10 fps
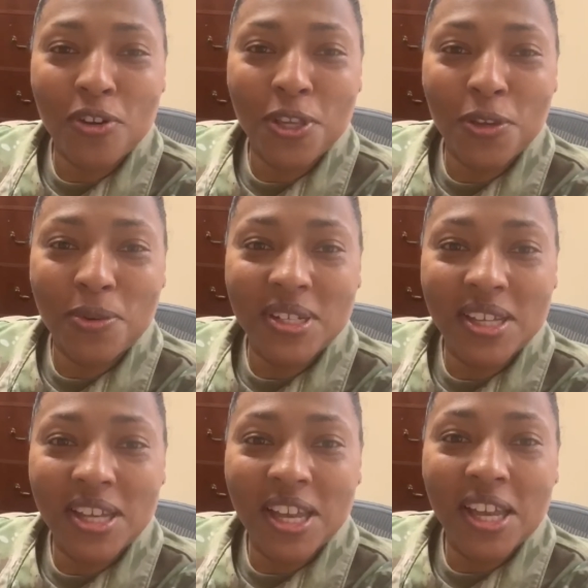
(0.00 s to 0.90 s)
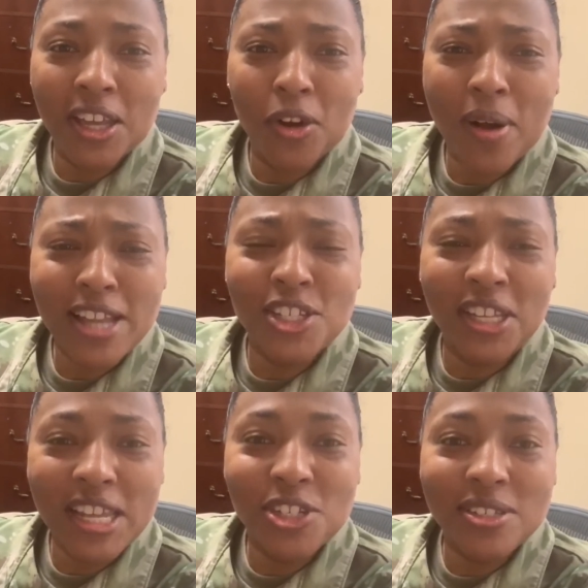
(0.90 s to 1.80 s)
I'm going to need you to get back to
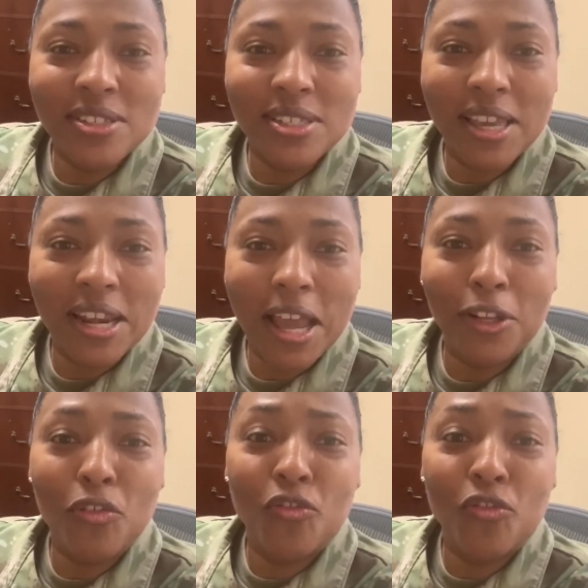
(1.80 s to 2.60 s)
work. I